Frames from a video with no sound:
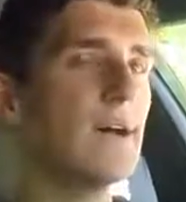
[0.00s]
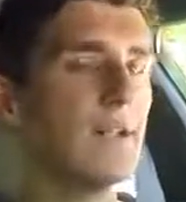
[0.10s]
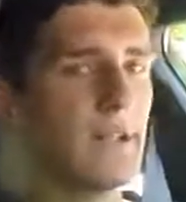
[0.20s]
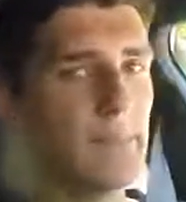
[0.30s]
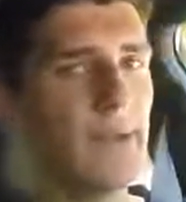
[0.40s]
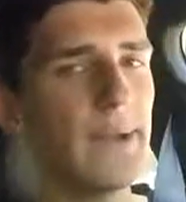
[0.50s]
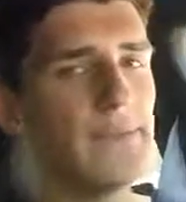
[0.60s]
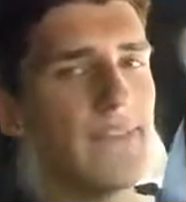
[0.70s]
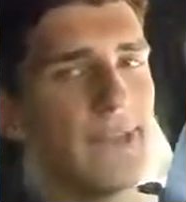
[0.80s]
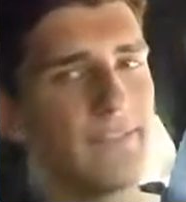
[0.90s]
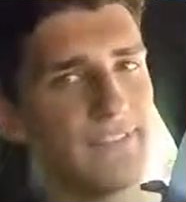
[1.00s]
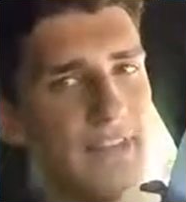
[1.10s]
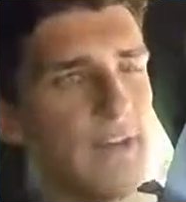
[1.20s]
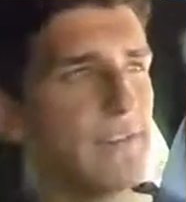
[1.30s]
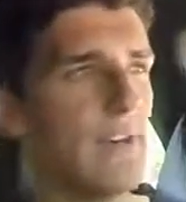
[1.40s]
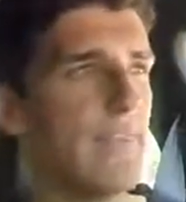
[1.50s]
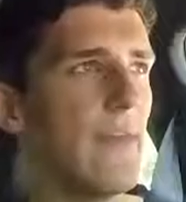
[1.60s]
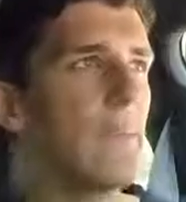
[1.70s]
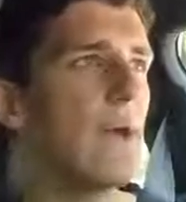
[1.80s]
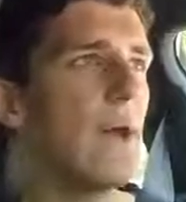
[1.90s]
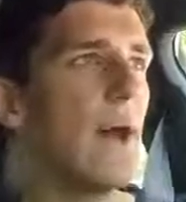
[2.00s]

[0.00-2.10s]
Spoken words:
A lot of my items that have sales on them